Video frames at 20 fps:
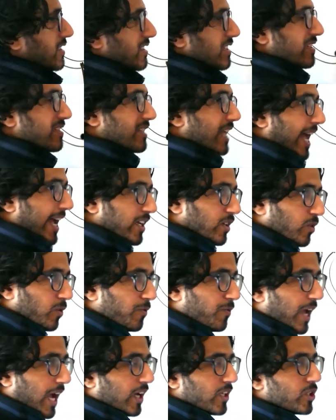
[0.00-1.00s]
The societal
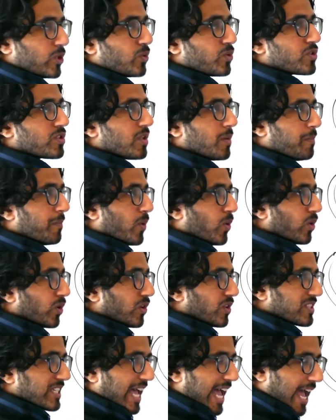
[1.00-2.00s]
values, the
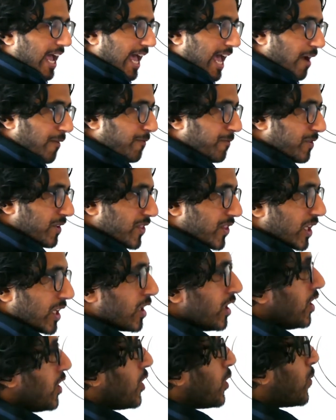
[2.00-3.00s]
morals, everything.